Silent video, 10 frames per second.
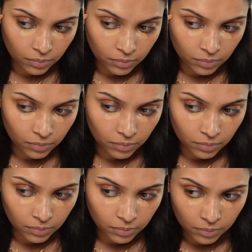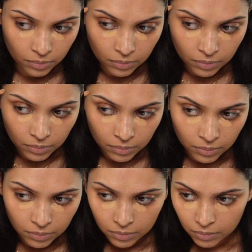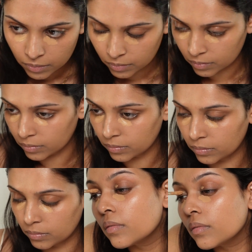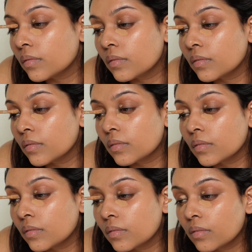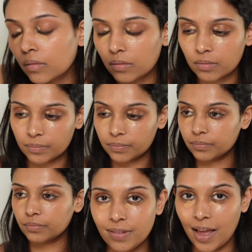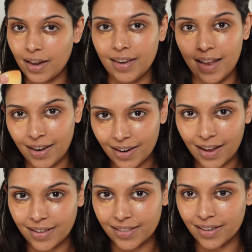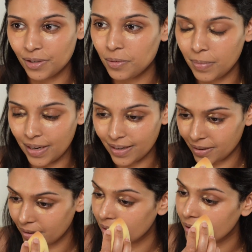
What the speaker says: especially only in my under eyes, and then I start to blend.